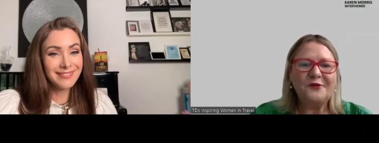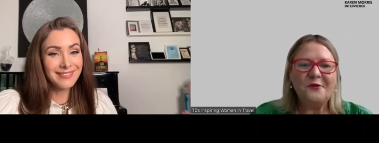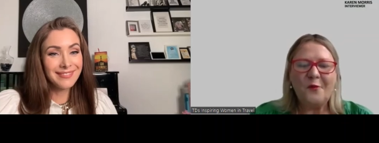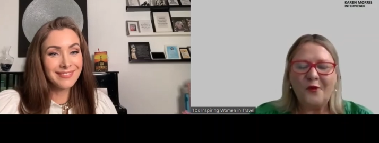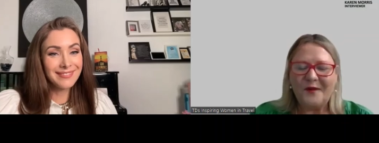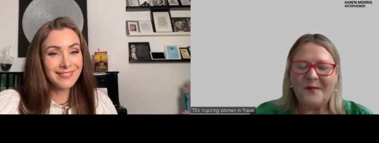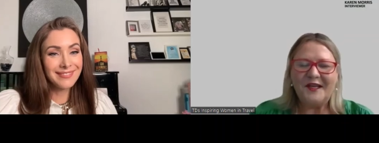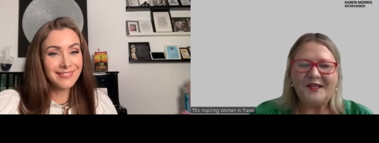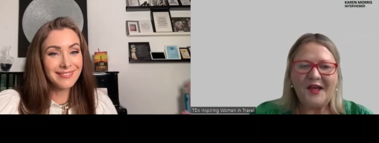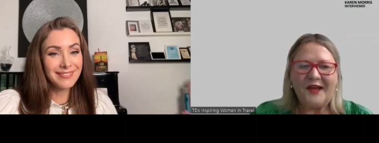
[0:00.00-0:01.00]
Speaker 1: I do a morning
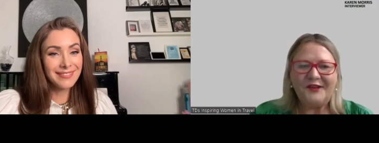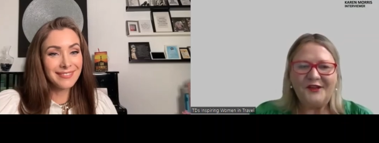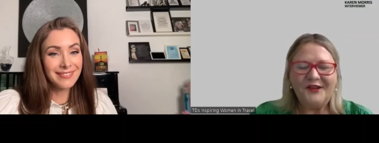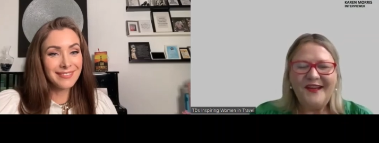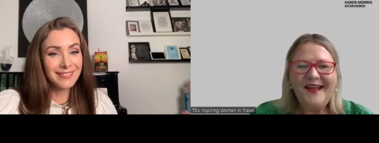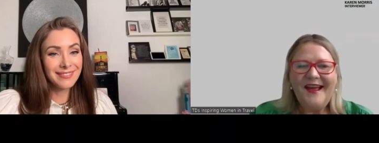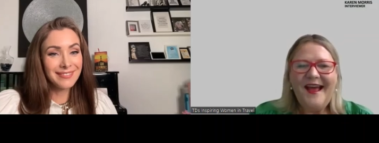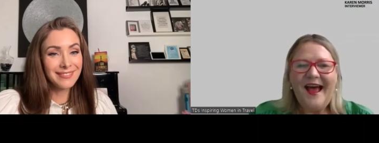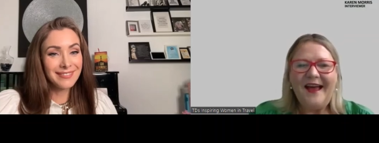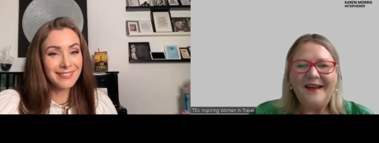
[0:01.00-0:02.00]
meditation.
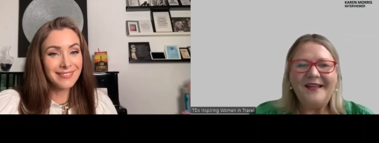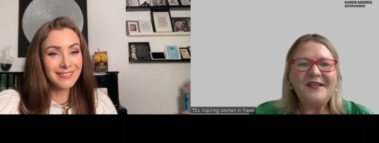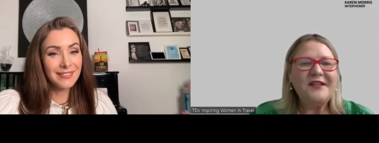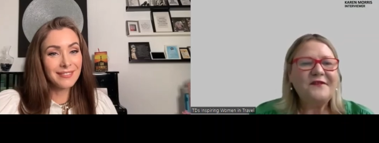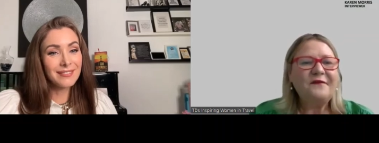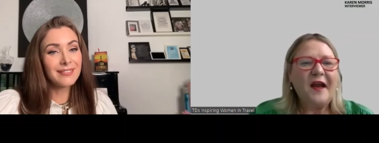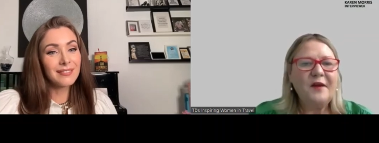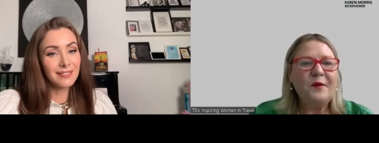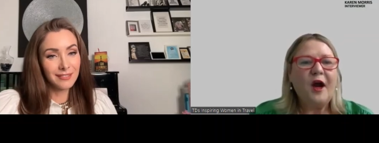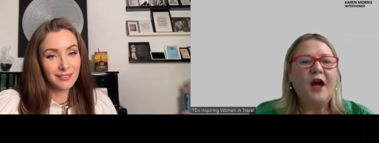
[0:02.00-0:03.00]
And it, it's
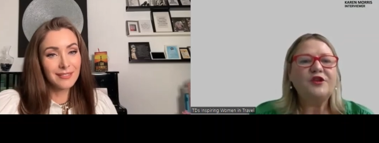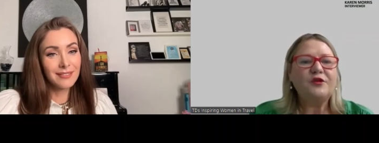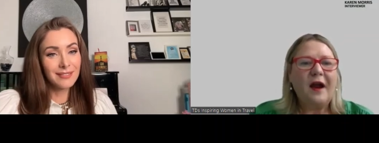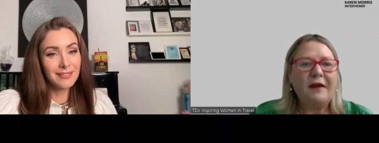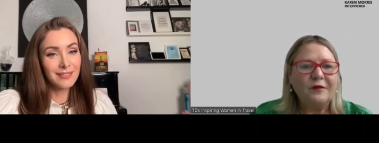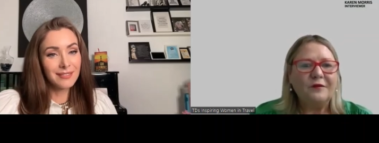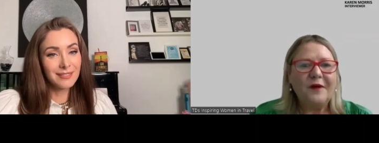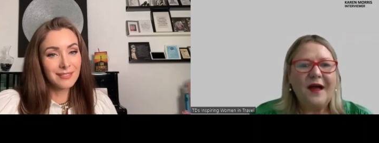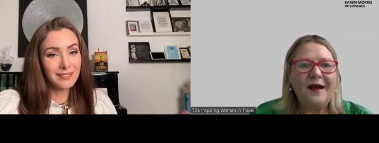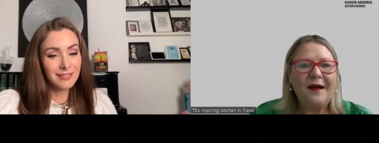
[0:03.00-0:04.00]
funny when I
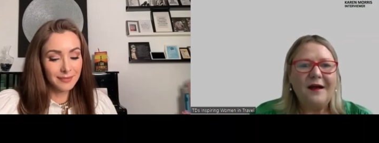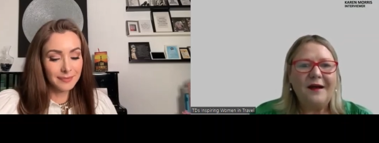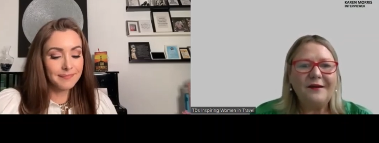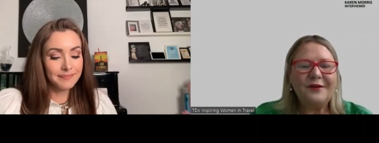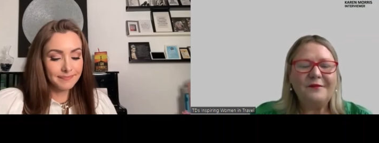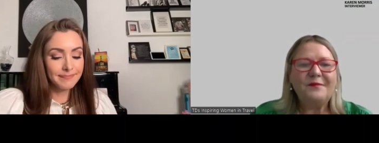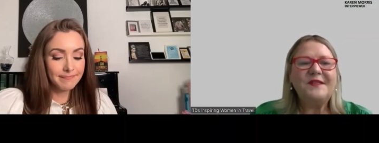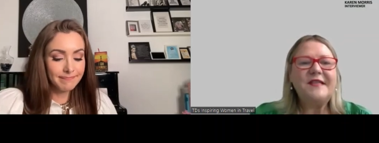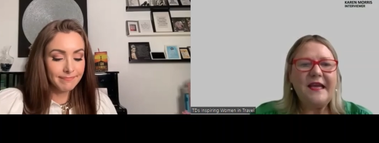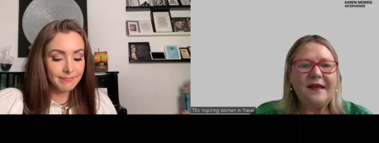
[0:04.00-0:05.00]
travel, uh,
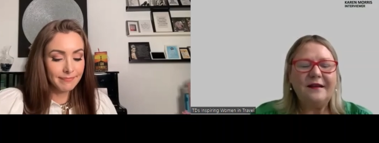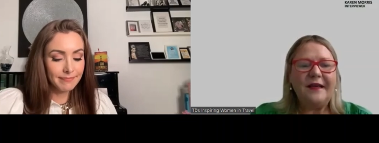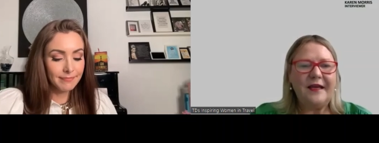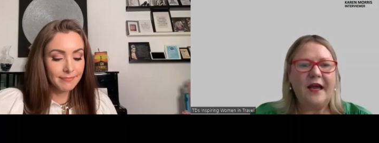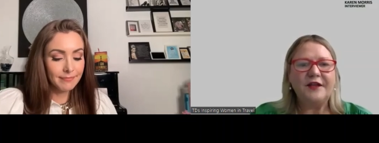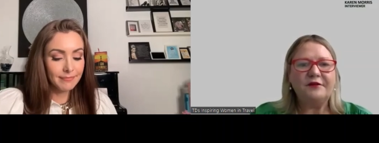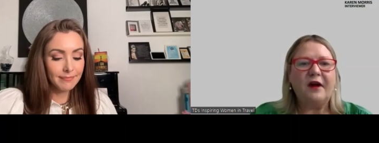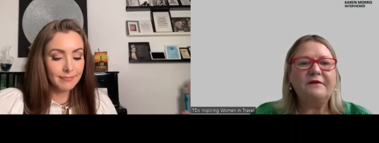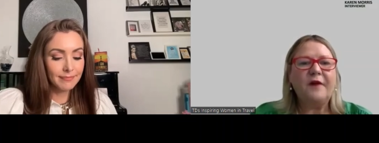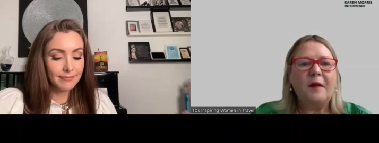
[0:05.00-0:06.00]
particularly in Asia,
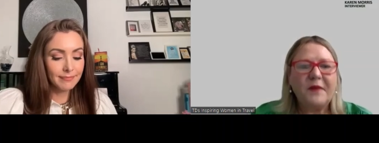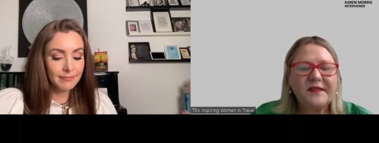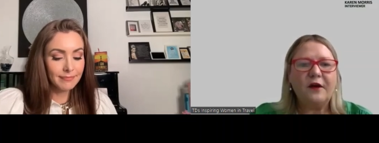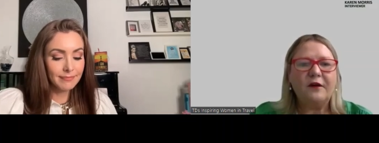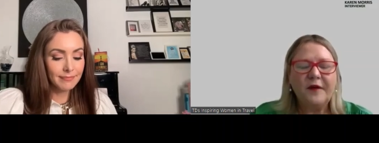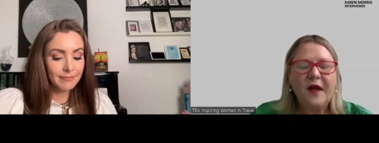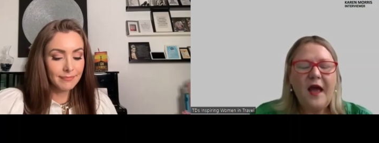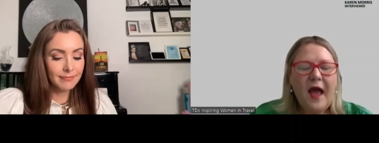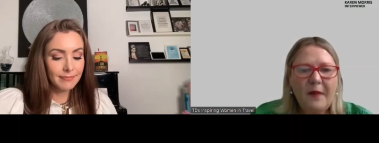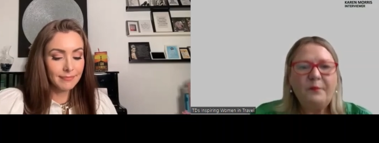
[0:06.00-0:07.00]
I find myself
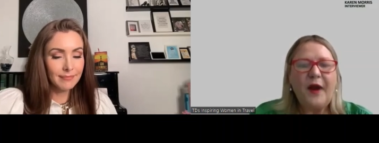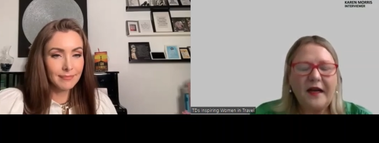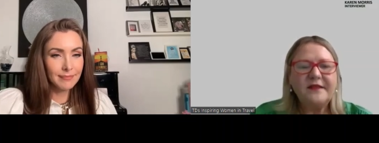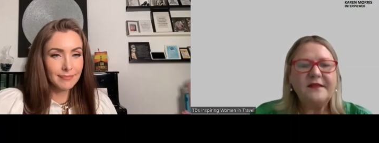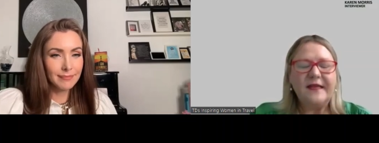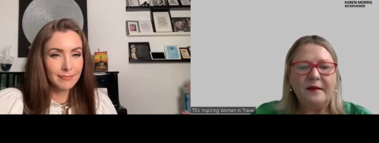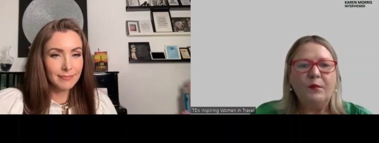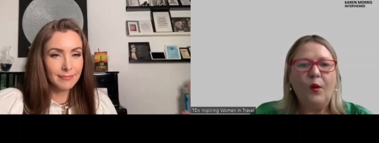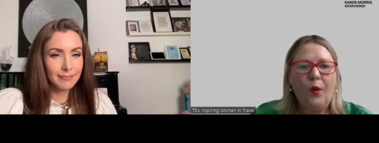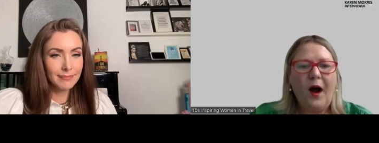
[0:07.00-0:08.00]
practicing
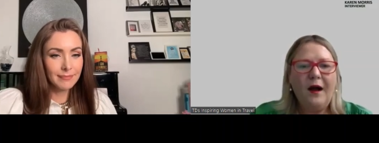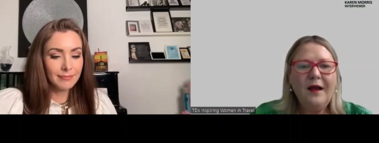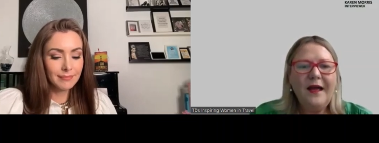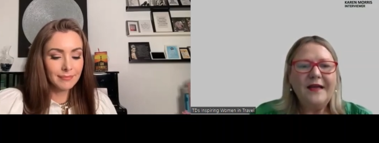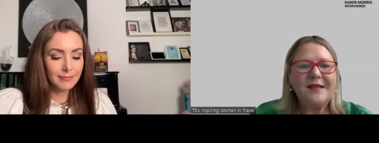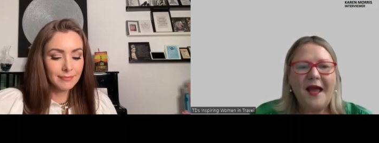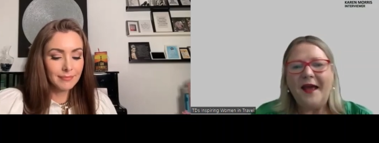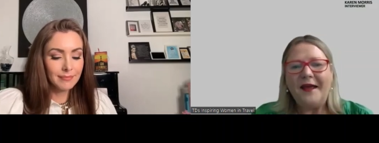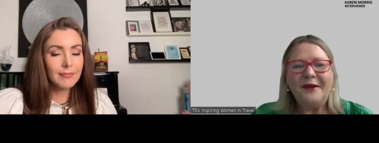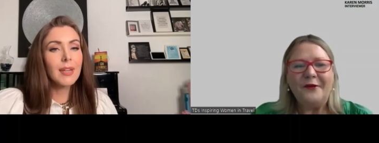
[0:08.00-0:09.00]
more it's
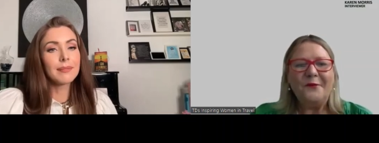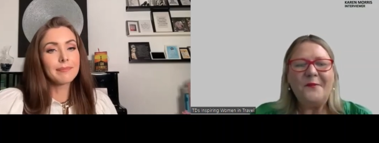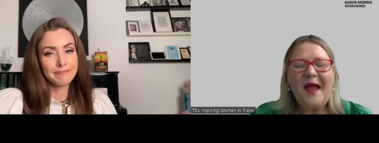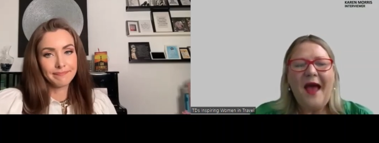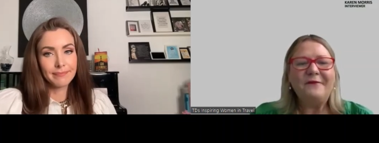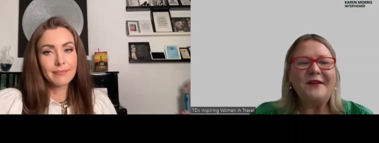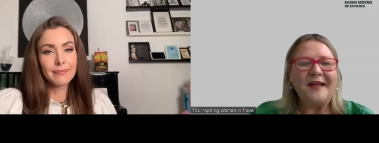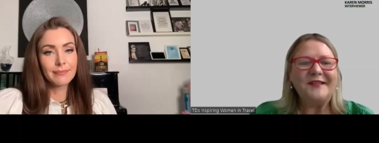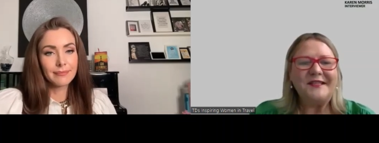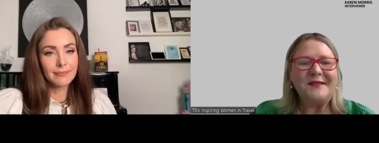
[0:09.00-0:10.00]
ha- you know having
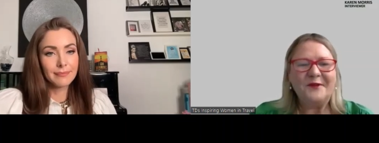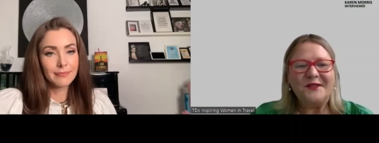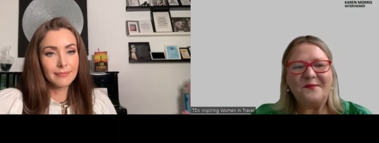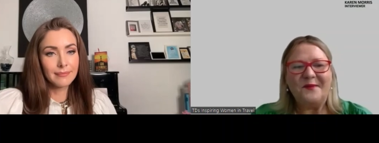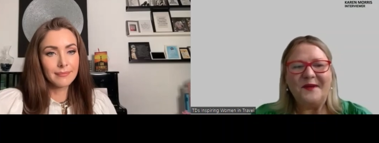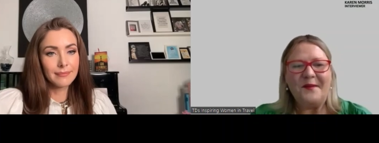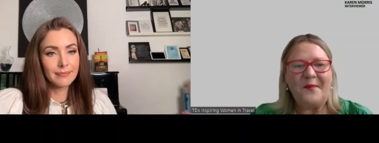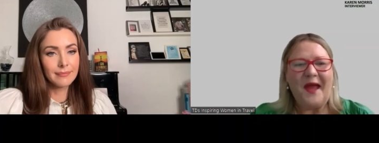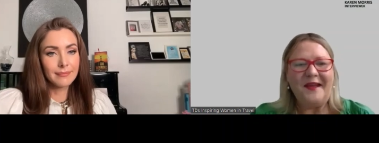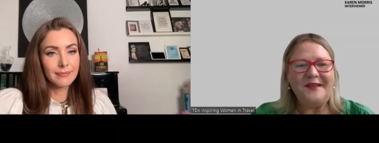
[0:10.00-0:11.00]
that discipline to bring it
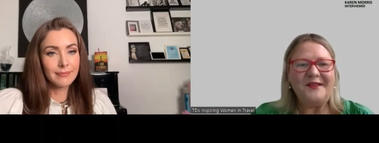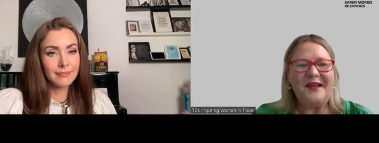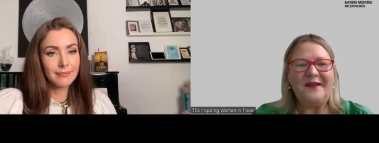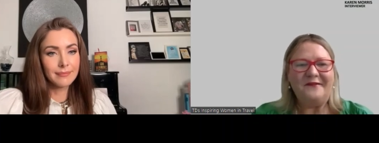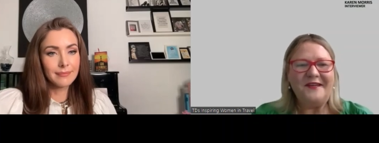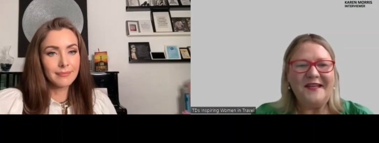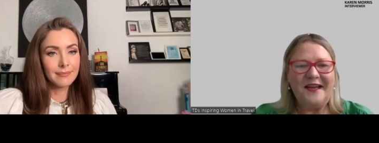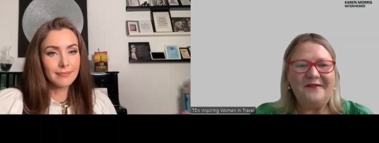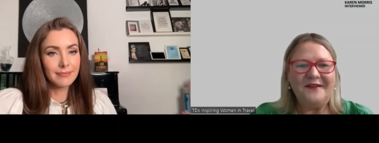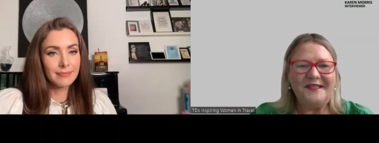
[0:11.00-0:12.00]
back into every
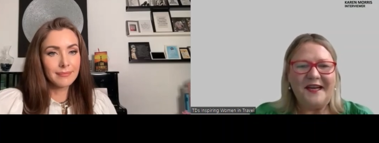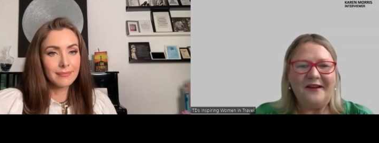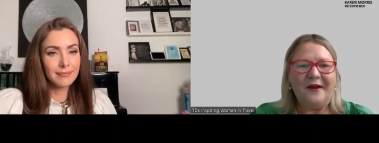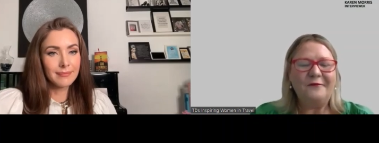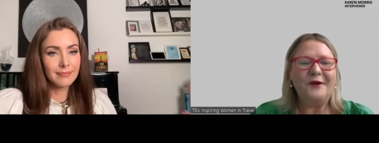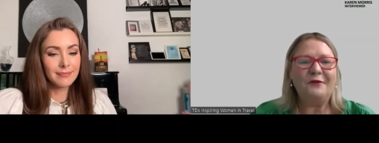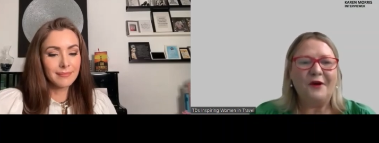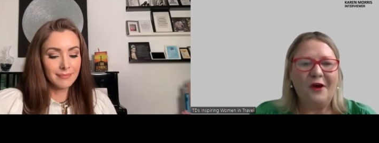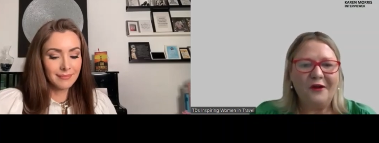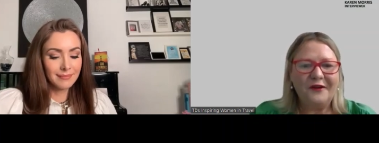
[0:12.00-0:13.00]
everyday life when you're
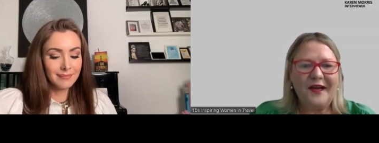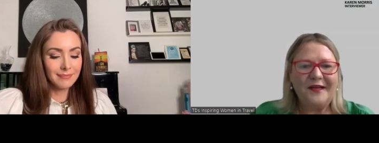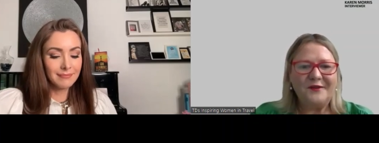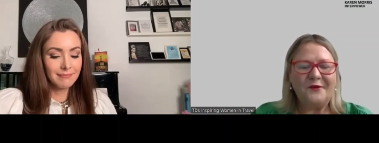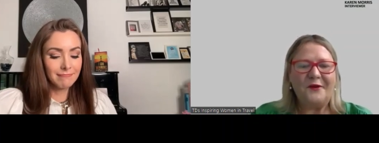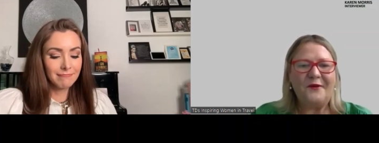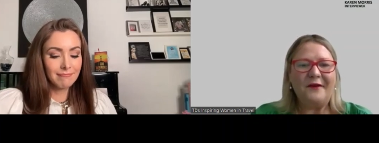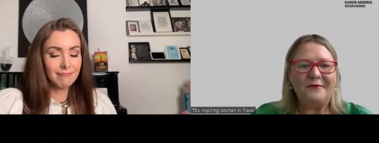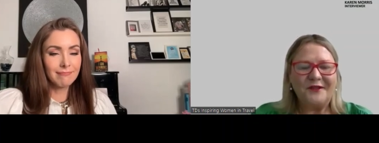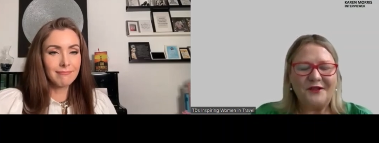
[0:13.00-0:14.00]
on holidays or you're
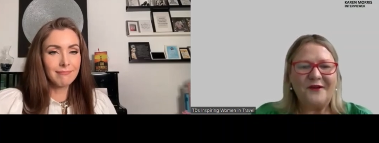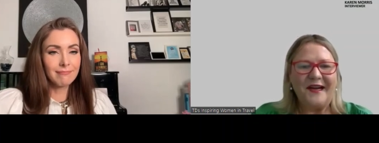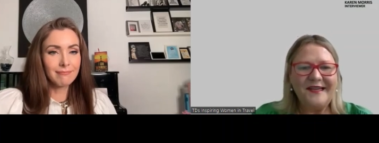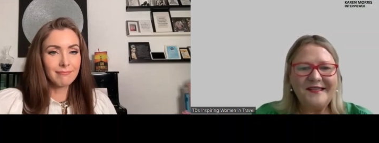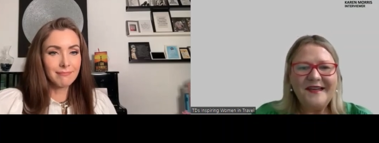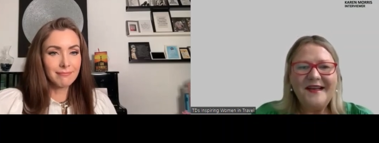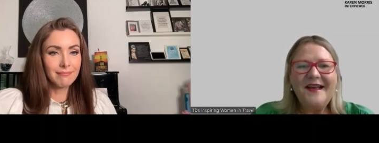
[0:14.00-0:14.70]
at a retreat